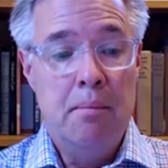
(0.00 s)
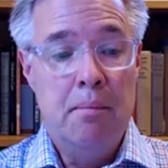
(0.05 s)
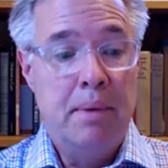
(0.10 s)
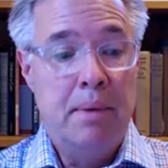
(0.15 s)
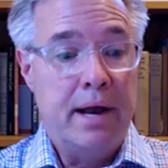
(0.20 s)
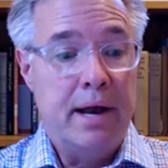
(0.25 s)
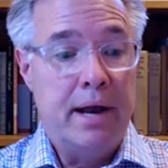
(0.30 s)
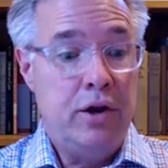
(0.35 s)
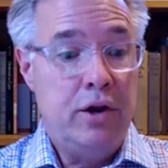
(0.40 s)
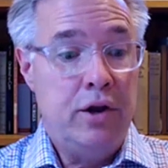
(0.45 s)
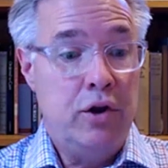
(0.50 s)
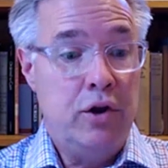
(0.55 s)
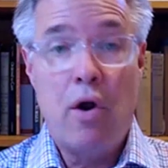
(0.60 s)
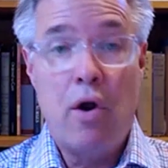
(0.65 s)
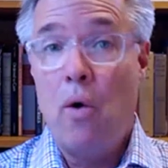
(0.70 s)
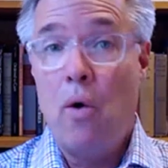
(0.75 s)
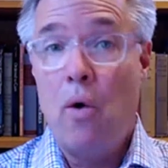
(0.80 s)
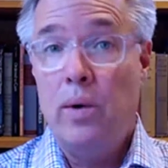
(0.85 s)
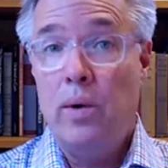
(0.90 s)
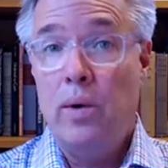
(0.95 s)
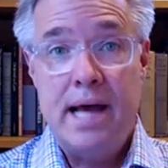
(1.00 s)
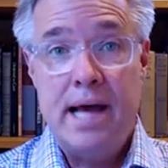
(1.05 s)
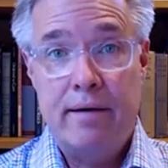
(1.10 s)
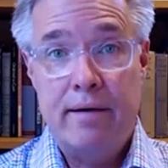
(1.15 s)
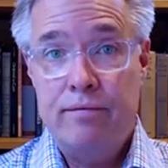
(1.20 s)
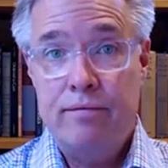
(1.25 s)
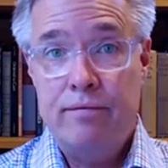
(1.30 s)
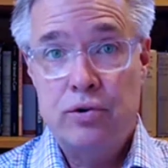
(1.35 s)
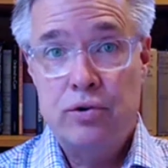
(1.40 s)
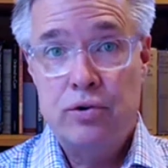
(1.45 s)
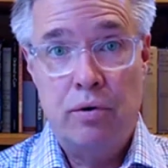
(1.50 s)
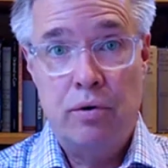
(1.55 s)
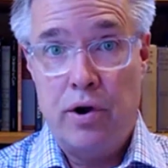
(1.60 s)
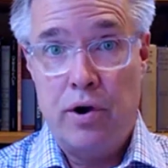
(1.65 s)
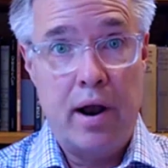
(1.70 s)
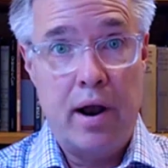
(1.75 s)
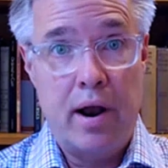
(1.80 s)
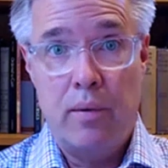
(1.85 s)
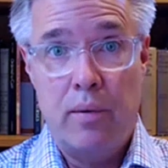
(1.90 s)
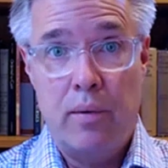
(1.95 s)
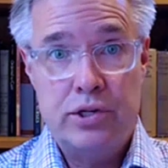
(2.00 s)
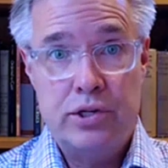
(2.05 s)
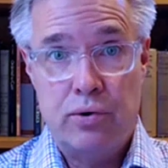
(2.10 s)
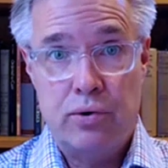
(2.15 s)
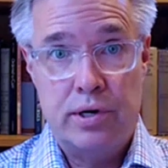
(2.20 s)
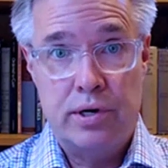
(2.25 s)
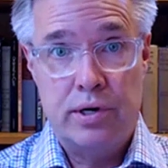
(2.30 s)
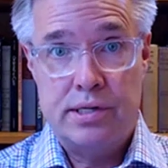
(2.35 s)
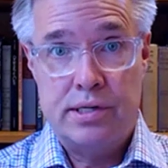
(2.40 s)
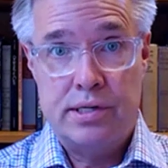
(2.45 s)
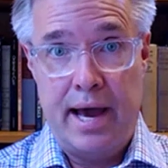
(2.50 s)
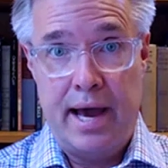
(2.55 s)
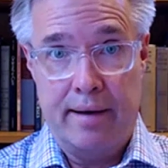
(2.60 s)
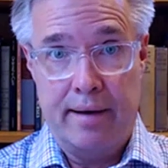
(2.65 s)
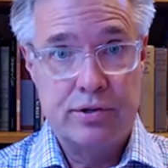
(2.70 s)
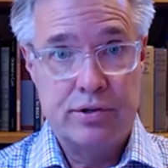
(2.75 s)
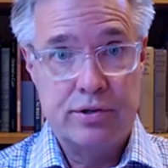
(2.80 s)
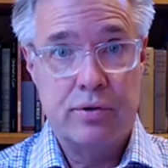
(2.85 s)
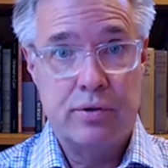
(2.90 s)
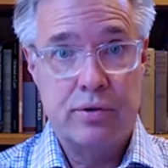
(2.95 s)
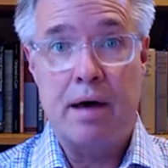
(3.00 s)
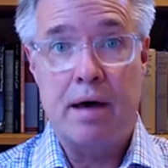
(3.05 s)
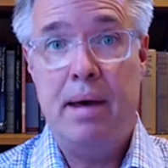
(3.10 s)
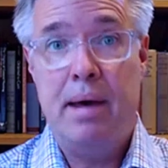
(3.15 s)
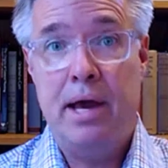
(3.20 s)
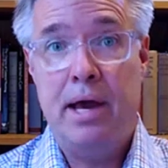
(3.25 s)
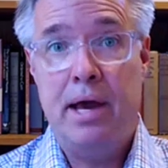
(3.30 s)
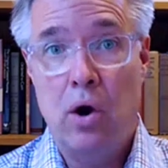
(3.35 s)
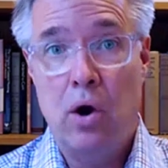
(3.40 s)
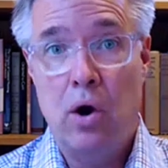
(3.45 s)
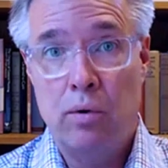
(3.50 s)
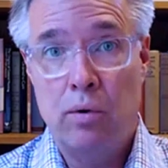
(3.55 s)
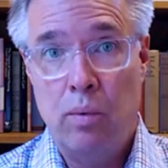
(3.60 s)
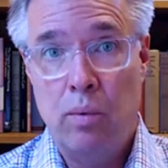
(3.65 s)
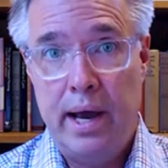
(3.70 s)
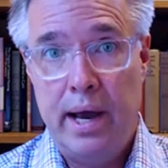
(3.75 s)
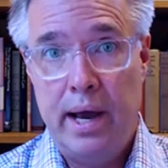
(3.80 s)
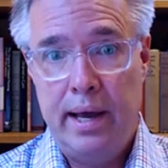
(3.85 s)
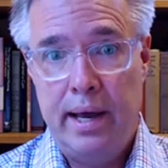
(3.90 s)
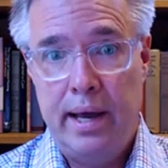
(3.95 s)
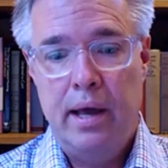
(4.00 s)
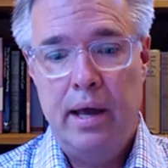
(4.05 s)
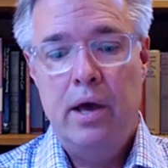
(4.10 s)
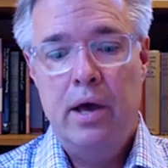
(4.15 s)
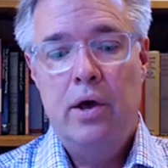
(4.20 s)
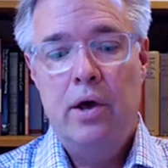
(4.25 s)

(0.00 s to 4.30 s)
but you don't always have you're not always short staffed, so that may go away.